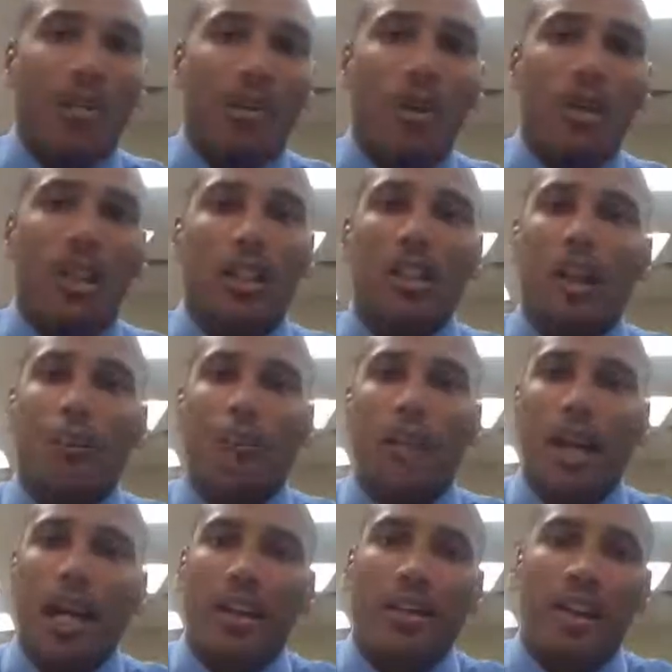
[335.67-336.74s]
If you get a good
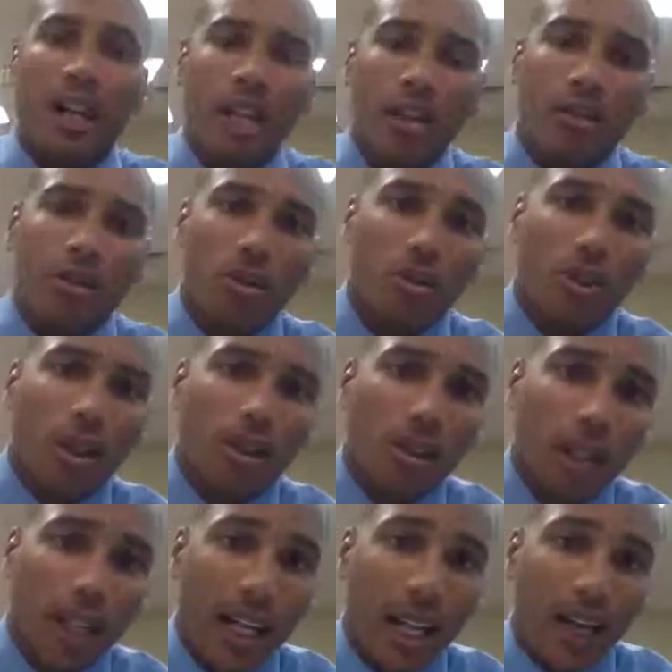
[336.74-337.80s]
mix, then you start
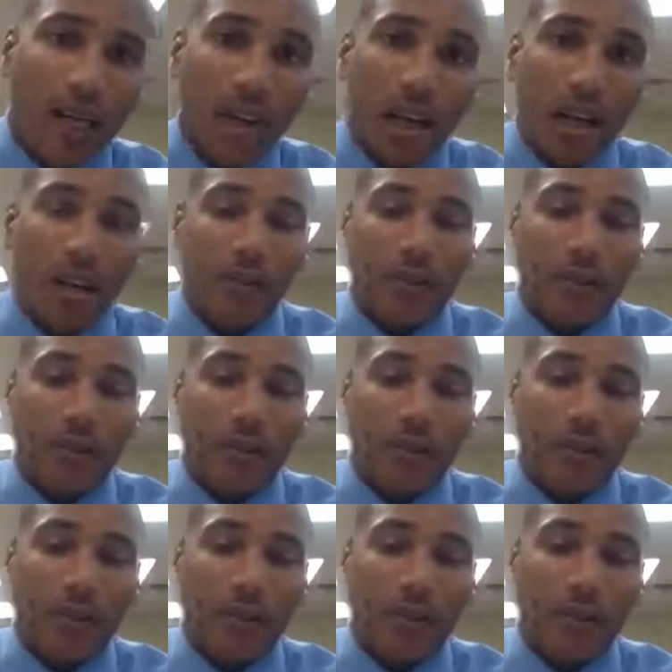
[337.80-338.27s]
looking at a very,